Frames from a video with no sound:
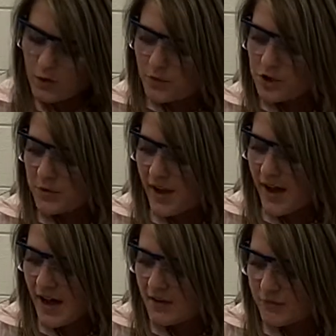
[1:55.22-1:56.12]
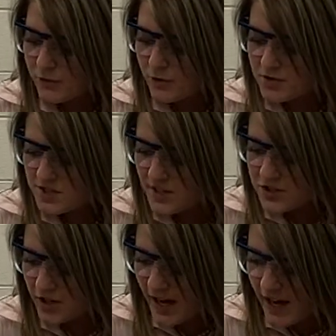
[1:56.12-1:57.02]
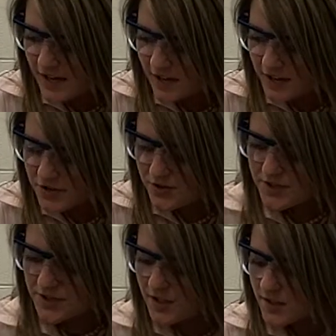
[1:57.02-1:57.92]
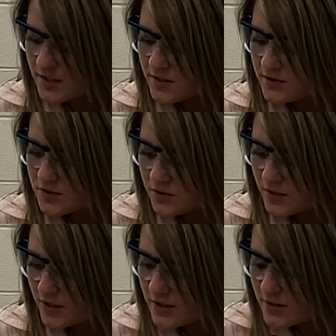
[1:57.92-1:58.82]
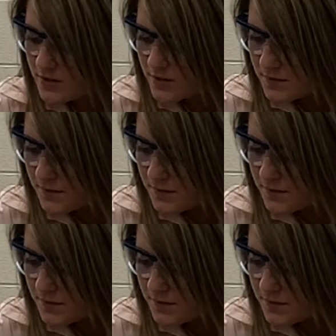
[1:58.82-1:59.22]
When you add voltage or add electricity to this,